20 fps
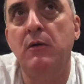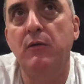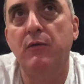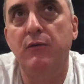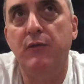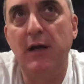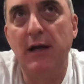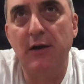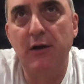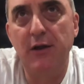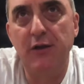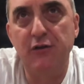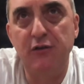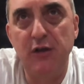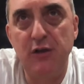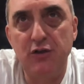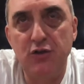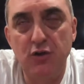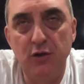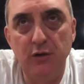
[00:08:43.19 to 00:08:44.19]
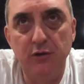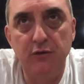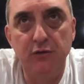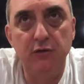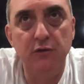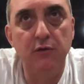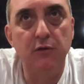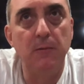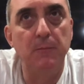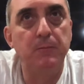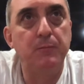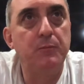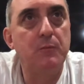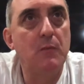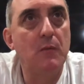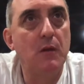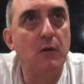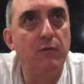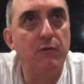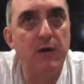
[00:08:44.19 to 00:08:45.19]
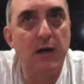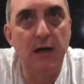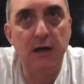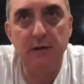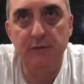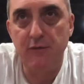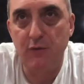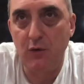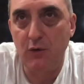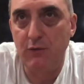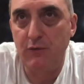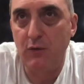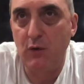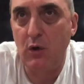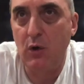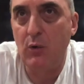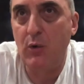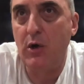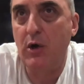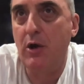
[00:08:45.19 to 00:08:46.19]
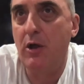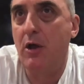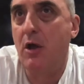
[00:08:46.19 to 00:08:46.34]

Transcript: Very citrus, very fruit forward,